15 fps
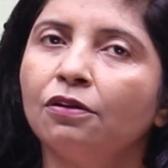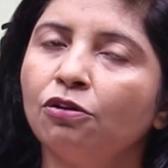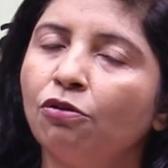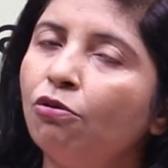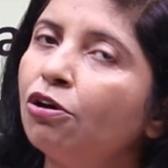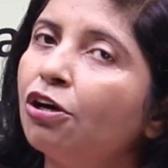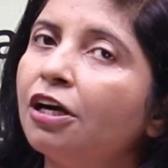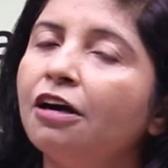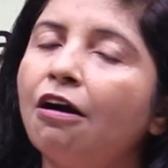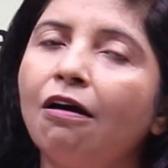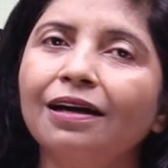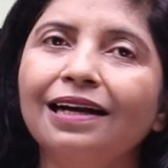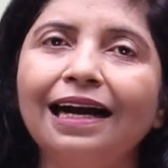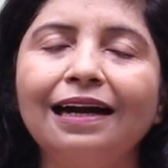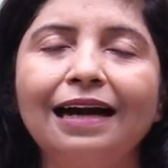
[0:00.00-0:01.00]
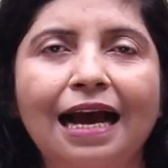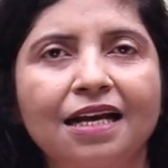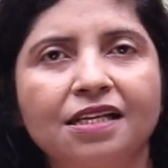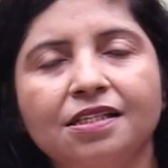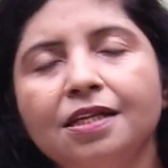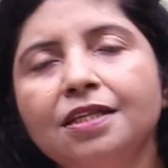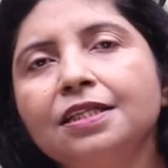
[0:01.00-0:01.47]
who did not get
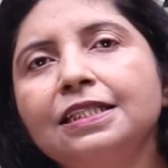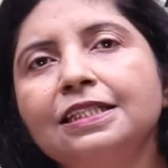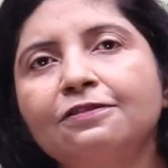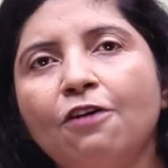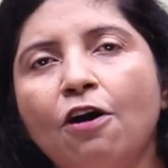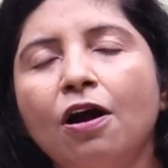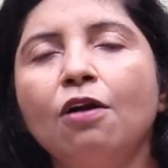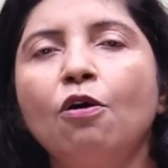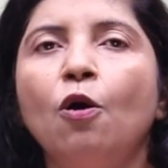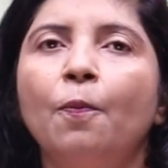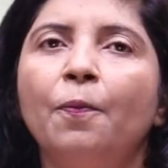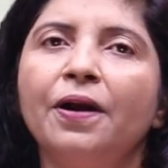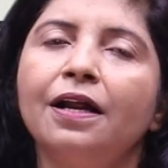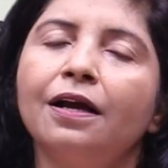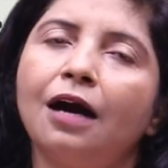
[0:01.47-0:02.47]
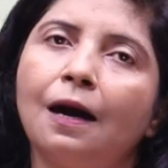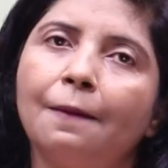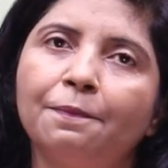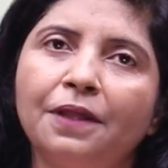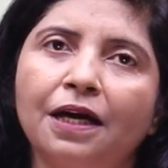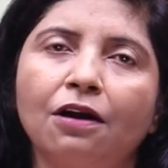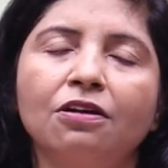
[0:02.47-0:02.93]
license for opening
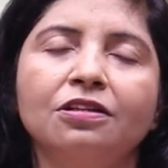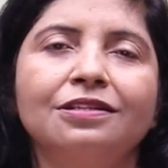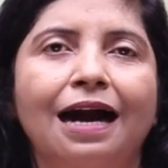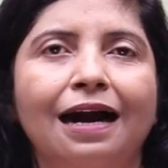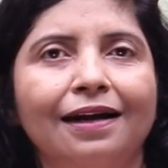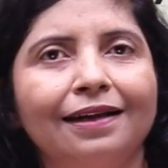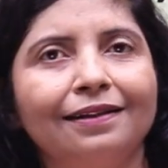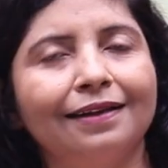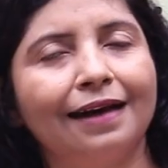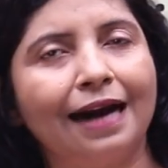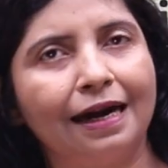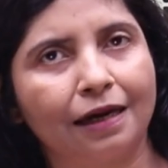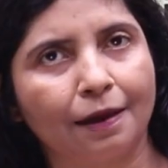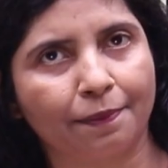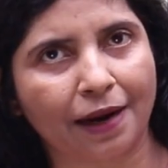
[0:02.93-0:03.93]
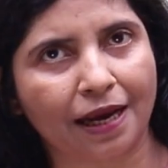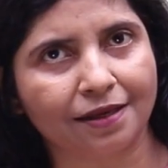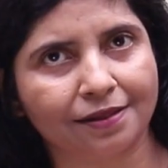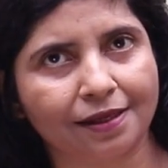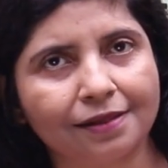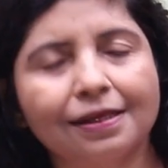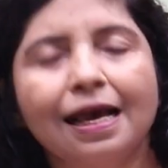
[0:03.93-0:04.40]
up their or starting their
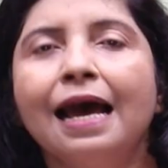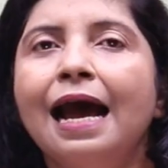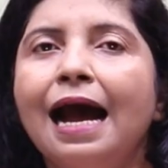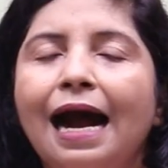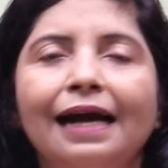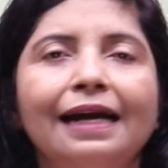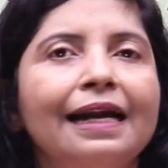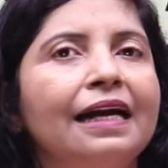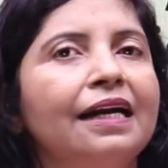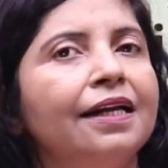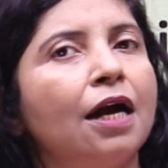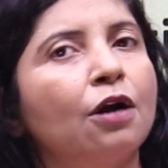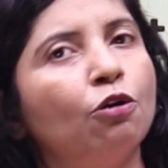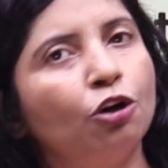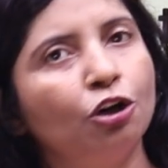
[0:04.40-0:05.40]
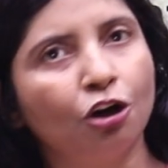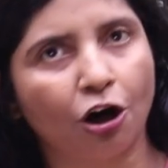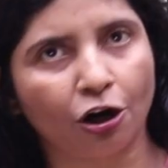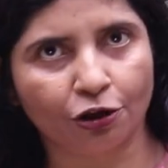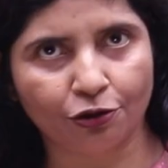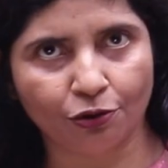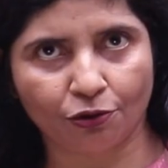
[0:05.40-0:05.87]
enterprises, and India could
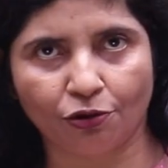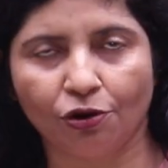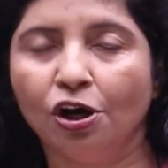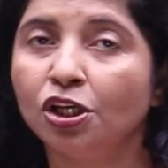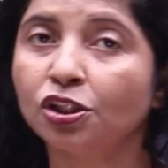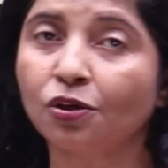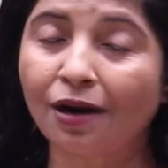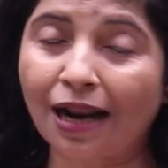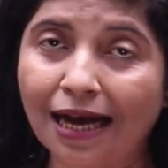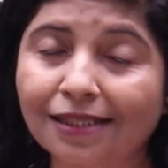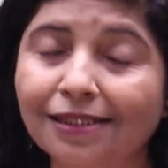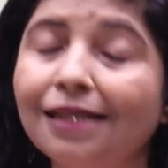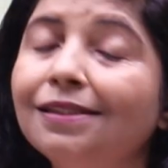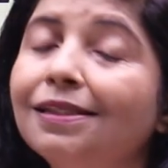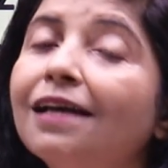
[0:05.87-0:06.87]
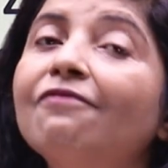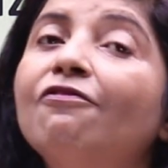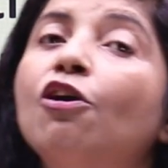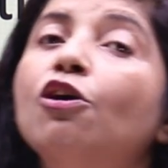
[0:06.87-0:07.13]
not grow. So licensing